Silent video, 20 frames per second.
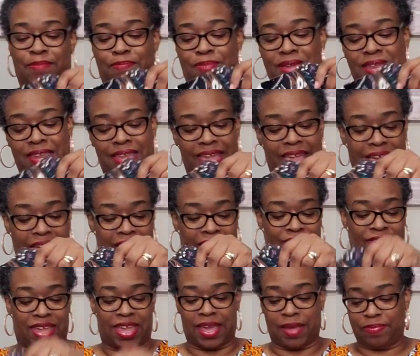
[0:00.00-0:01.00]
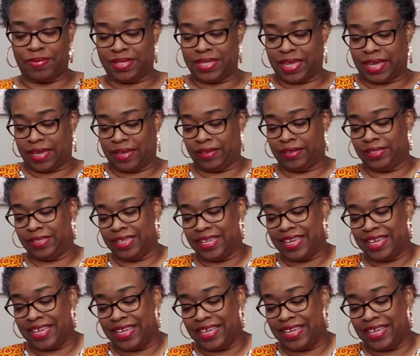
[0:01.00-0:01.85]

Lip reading: Peanut Gallery upstairs.